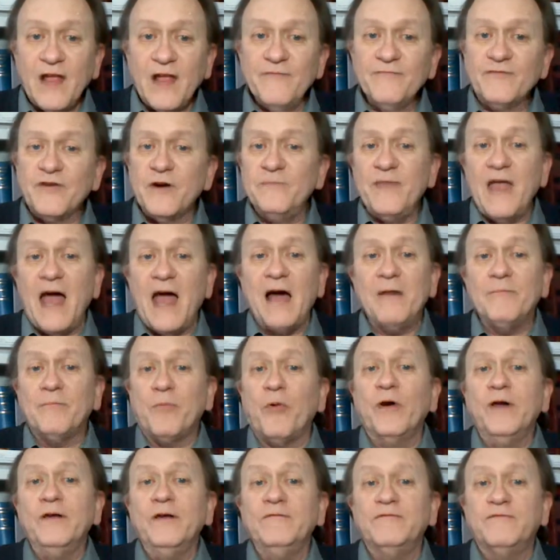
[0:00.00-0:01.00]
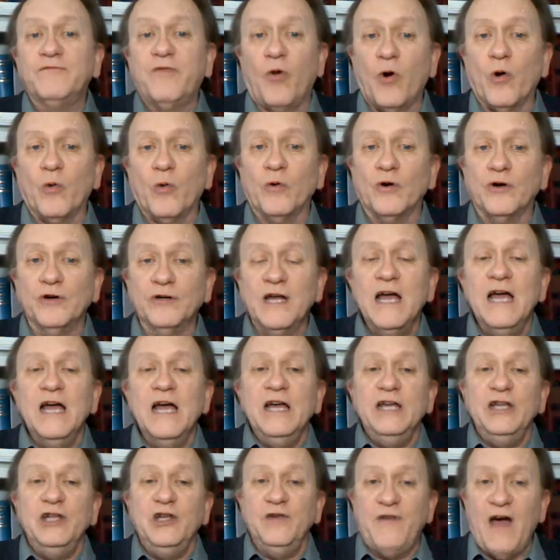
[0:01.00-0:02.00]
From that point forward,
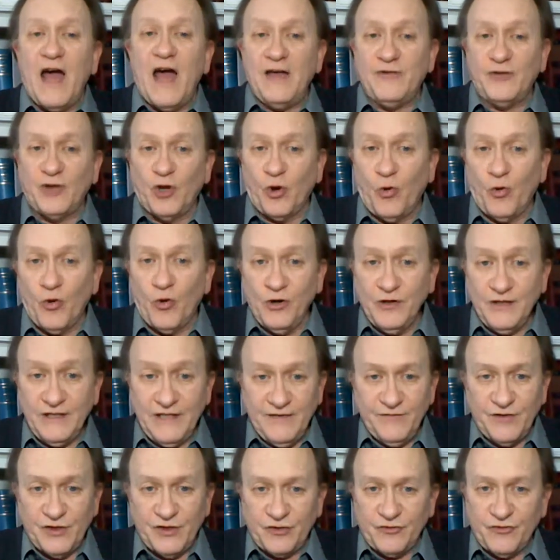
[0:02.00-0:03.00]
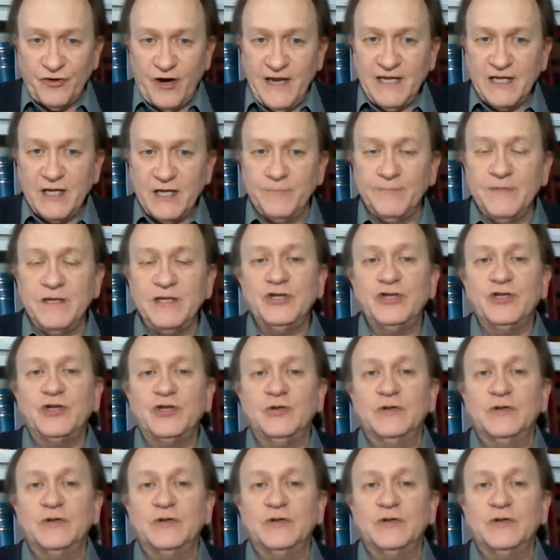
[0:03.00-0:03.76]
you've had the Lord give the Great Commission